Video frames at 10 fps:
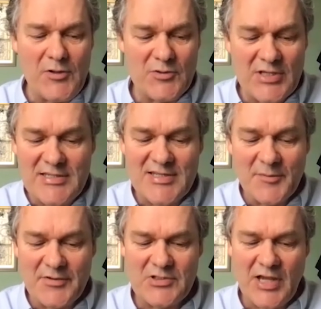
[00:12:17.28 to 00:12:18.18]
see some
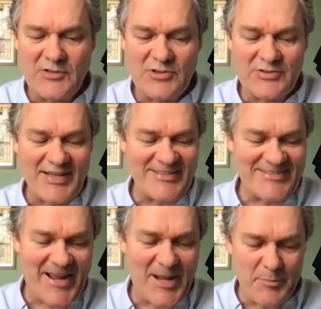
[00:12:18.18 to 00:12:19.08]
of his changes. You think,
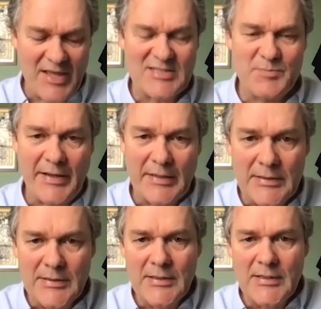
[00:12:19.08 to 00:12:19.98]
damn, that's better.
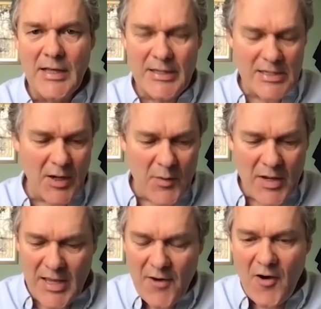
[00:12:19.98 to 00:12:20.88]

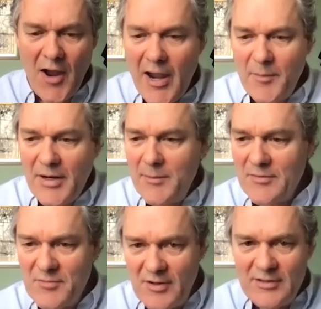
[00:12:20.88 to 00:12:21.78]
Here I am, and I'm
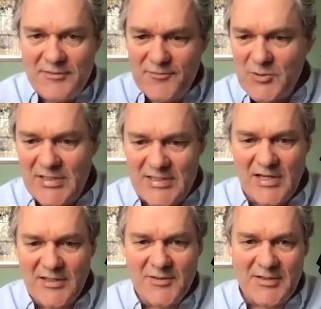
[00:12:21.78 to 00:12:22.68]
30, 40 years
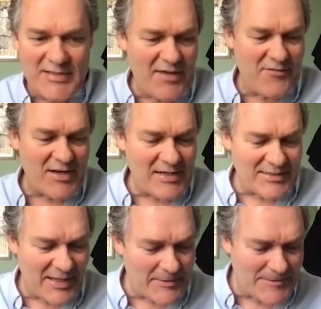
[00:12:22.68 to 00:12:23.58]
younger than David, and it's
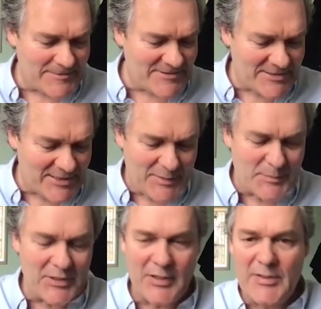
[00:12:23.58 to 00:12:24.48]
like, oh, damn,
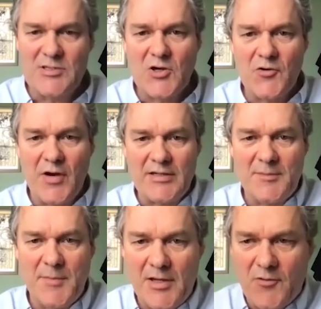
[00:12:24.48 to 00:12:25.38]
he's corrected
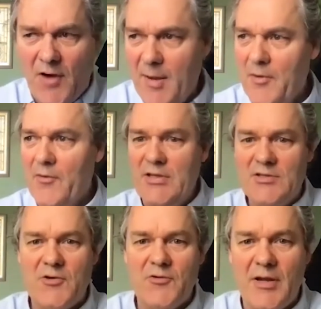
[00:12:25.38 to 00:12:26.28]
my grammar, or he's
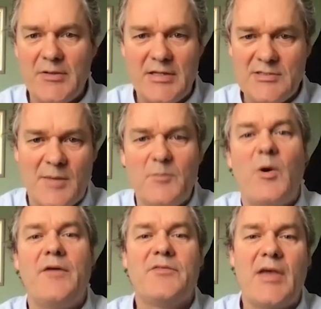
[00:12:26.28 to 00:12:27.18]
corrected some
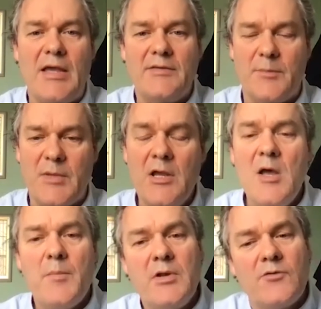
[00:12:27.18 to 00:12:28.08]
way of saying something.
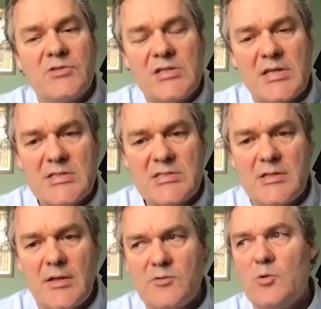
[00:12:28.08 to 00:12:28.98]
But obviously
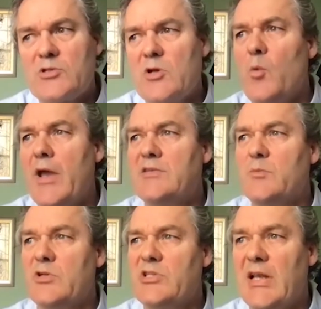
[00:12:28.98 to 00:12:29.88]
there's also ways in
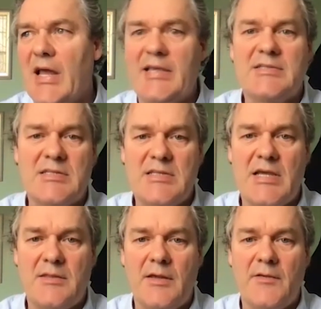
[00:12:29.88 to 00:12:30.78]
which he likes to
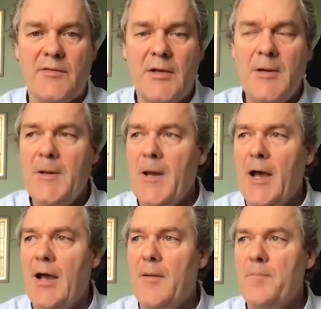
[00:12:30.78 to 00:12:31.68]
say things.
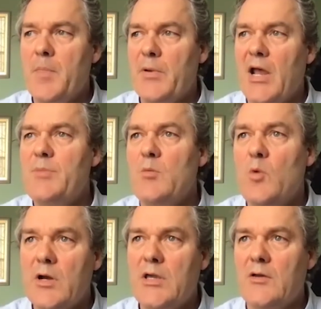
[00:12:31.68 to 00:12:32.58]
But I've been
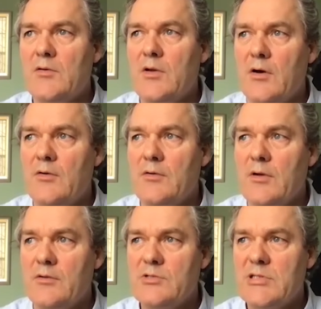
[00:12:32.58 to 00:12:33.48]
working
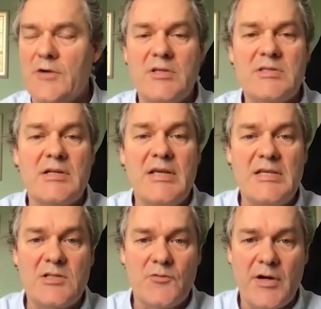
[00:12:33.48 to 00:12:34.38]
on series that
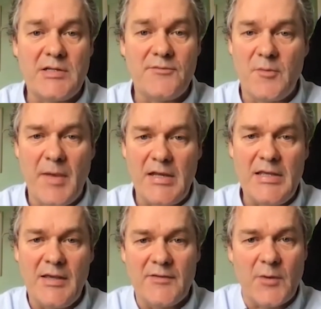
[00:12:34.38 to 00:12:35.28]
he's narrated for many
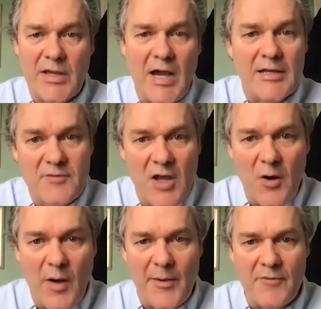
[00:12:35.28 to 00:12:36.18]
years, so I kind of
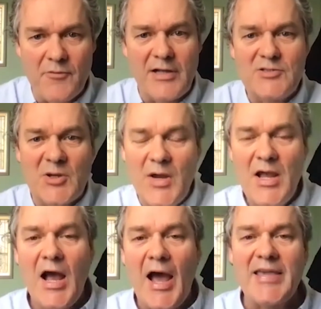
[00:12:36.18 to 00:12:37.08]
know how he writes. So
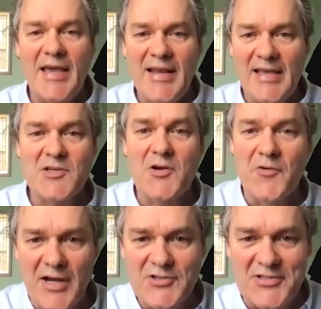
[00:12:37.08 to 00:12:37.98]
I get less
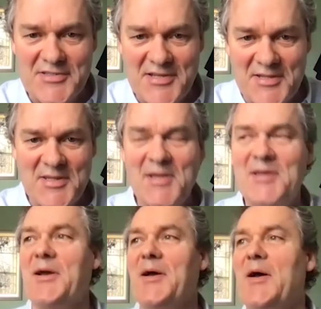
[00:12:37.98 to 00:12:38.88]
corrections, I think.
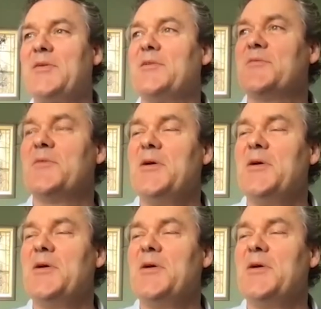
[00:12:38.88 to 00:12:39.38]
I think it's,